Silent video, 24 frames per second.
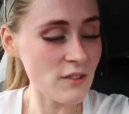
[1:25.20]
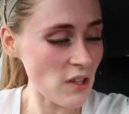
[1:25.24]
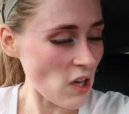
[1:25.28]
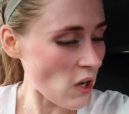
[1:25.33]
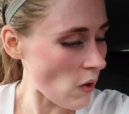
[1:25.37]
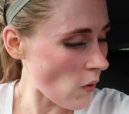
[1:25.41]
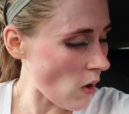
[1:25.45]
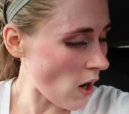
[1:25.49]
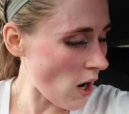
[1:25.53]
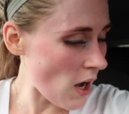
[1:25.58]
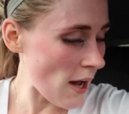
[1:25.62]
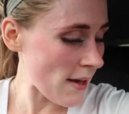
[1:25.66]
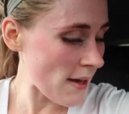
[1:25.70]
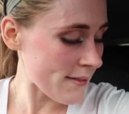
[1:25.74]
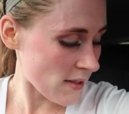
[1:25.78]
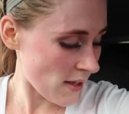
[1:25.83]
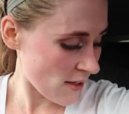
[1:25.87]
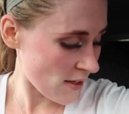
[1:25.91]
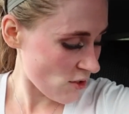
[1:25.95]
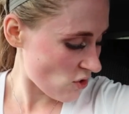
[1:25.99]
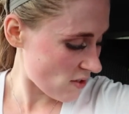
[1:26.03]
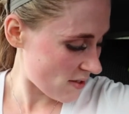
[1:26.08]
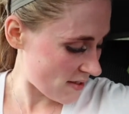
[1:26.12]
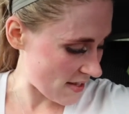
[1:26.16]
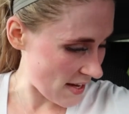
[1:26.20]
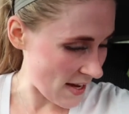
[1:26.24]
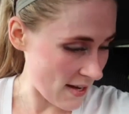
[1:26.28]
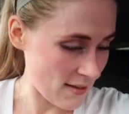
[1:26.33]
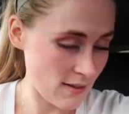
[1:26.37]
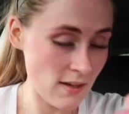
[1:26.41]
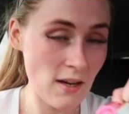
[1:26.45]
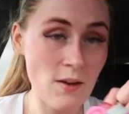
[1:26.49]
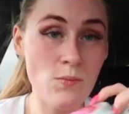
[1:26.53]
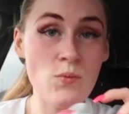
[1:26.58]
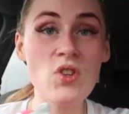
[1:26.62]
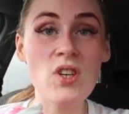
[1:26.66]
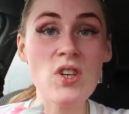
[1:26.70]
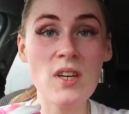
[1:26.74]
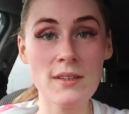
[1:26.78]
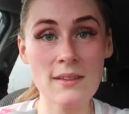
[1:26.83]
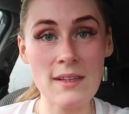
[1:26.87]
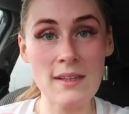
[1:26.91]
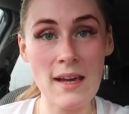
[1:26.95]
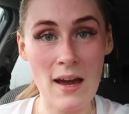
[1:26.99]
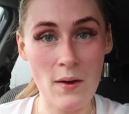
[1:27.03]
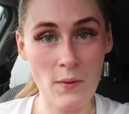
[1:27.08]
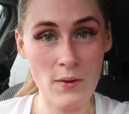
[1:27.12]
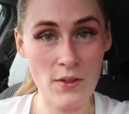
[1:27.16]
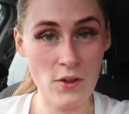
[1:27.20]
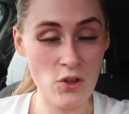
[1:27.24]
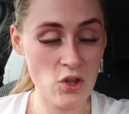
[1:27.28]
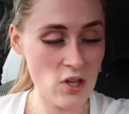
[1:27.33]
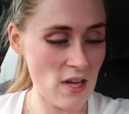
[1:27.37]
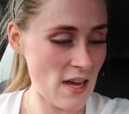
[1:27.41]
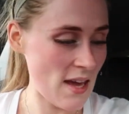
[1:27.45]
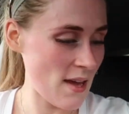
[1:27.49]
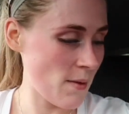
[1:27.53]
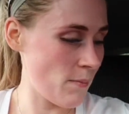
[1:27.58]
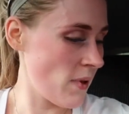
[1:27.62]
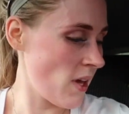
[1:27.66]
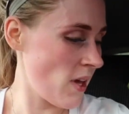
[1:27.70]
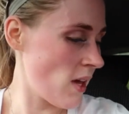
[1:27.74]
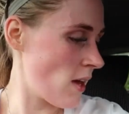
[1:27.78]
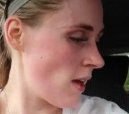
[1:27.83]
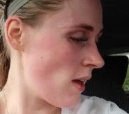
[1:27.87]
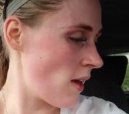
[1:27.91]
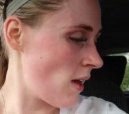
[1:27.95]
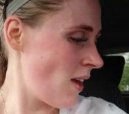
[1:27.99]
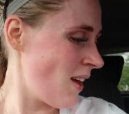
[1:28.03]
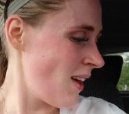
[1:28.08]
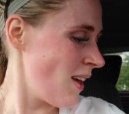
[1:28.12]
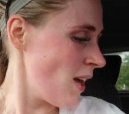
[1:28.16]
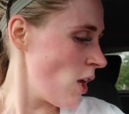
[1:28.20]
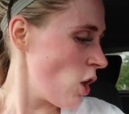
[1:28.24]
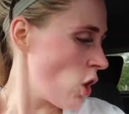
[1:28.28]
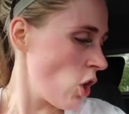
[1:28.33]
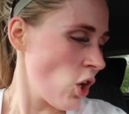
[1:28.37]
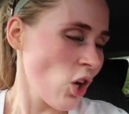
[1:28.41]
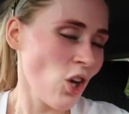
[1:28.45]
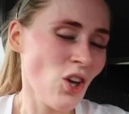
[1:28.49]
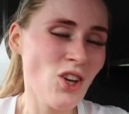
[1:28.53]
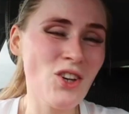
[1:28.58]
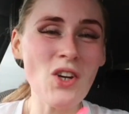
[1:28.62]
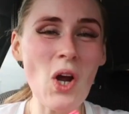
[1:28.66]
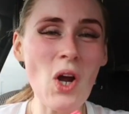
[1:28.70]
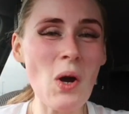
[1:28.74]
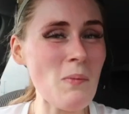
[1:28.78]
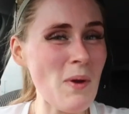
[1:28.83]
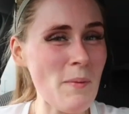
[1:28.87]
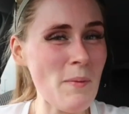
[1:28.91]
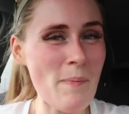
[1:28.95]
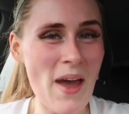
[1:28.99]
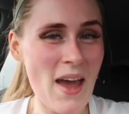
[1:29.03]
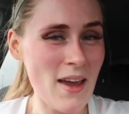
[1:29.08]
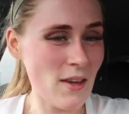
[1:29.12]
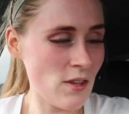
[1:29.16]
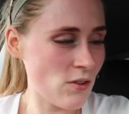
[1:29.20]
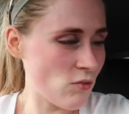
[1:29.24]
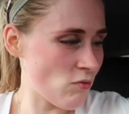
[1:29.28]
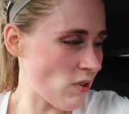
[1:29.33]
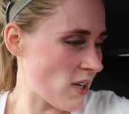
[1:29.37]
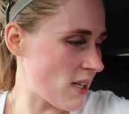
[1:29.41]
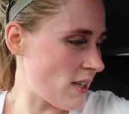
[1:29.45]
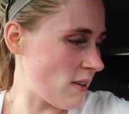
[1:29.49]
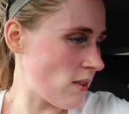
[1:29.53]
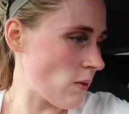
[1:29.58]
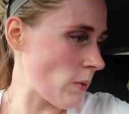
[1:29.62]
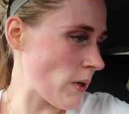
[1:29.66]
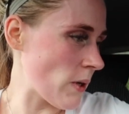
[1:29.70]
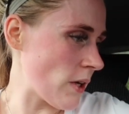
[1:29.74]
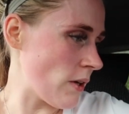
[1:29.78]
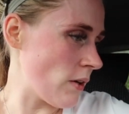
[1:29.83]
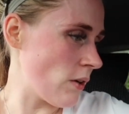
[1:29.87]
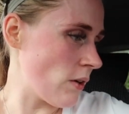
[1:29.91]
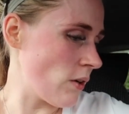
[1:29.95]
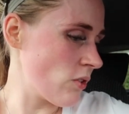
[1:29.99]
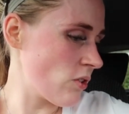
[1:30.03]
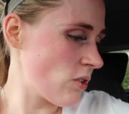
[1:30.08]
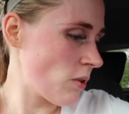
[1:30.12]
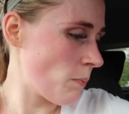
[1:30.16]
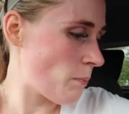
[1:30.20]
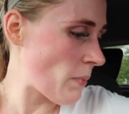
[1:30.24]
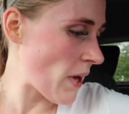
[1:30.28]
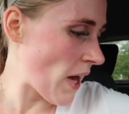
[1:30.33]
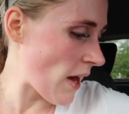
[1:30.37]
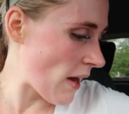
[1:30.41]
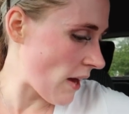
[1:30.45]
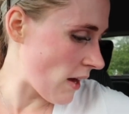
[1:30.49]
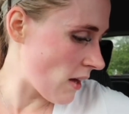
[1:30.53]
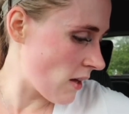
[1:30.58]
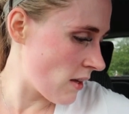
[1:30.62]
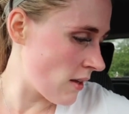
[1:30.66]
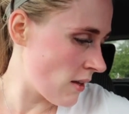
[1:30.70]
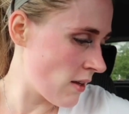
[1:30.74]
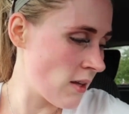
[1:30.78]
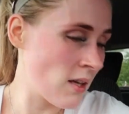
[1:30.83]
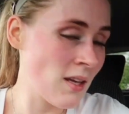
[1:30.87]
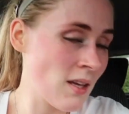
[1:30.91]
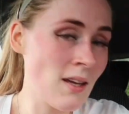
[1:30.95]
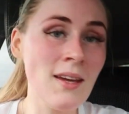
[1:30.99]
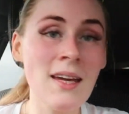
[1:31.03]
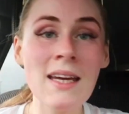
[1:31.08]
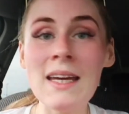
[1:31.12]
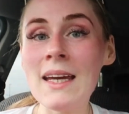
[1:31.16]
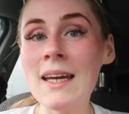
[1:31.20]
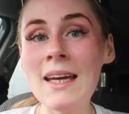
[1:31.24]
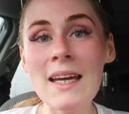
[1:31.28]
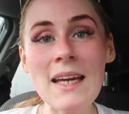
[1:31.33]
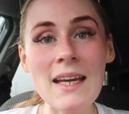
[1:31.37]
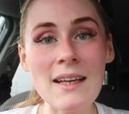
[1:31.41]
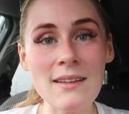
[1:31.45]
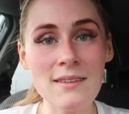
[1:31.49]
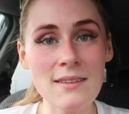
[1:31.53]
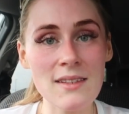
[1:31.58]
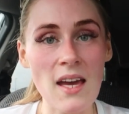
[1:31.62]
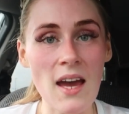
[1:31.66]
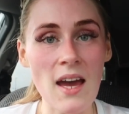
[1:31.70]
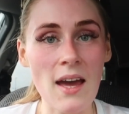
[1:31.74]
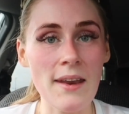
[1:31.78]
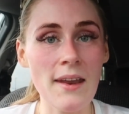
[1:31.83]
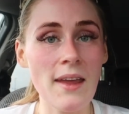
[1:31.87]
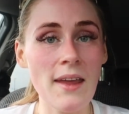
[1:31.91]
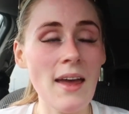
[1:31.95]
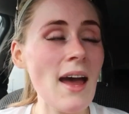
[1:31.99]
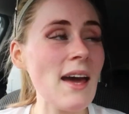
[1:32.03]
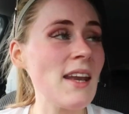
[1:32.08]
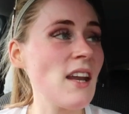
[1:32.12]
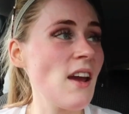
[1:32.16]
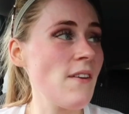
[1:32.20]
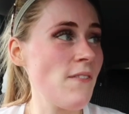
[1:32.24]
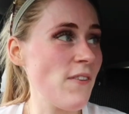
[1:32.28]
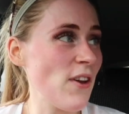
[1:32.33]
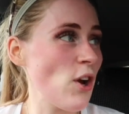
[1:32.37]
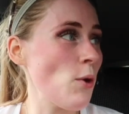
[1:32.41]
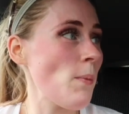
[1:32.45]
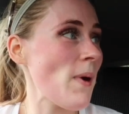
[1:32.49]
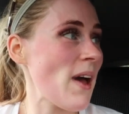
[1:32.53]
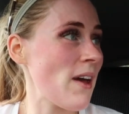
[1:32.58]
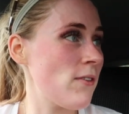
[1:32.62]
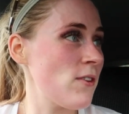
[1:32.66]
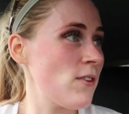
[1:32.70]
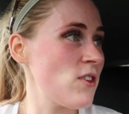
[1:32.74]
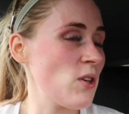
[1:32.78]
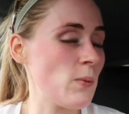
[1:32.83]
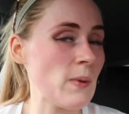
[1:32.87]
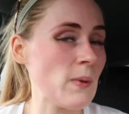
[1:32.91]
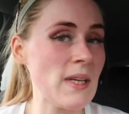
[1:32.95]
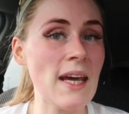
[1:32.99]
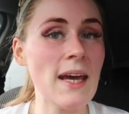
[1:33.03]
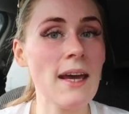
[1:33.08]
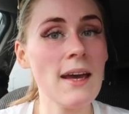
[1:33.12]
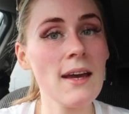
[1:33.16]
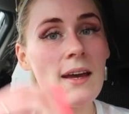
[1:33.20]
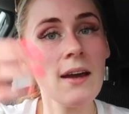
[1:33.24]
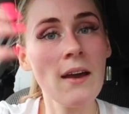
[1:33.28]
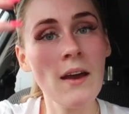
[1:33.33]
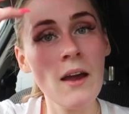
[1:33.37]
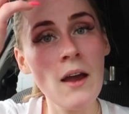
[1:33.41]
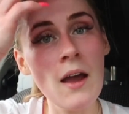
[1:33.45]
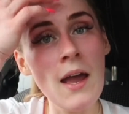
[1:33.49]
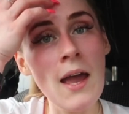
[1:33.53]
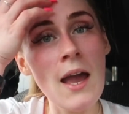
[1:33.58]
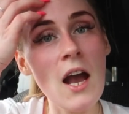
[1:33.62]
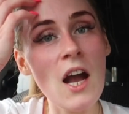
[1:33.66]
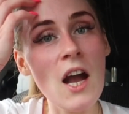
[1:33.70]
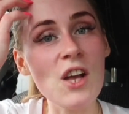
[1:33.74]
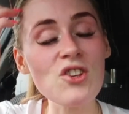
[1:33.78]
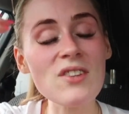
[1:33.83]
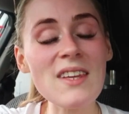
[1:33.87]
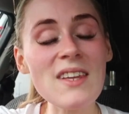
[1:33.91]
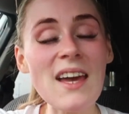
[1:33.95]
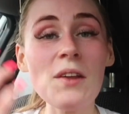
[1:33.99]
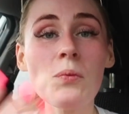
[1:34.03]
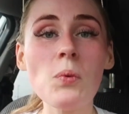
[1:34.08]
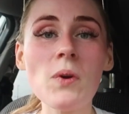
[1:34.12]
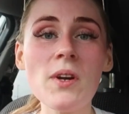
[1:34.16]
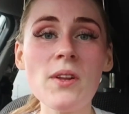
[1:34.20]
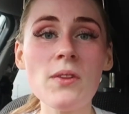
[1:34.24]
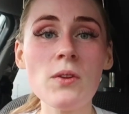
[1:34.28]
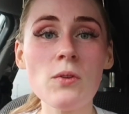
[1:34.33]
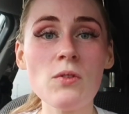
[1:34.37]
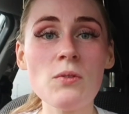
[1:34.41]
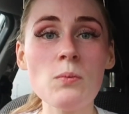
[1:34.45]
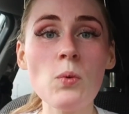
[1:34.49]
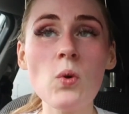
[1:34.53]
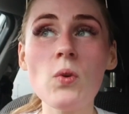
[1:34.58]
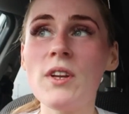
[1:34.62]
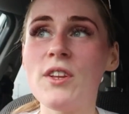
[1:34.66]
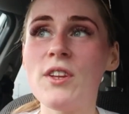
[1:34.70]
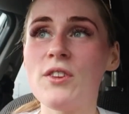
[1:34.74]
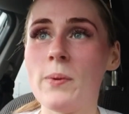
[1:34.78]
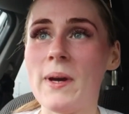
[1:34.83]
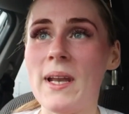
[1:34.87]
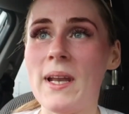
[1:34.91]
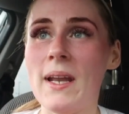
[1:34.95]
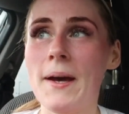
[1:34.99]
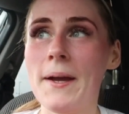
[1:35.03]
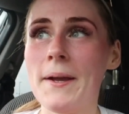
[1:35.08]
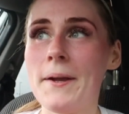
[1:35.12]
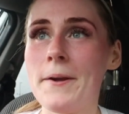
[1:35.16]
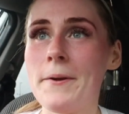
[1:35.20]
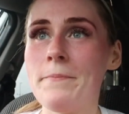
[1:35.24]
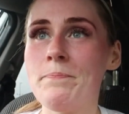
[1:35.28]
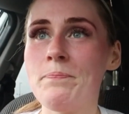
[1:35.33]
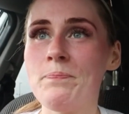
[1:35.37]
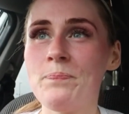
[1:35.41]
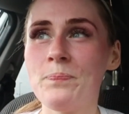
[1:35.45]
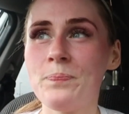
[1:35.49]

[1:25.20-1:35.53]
So, as I just said, I'm just out of the gym. Not my best run in the world, but it's done. And I feel better for doing it. Just had one of those mornings where, like,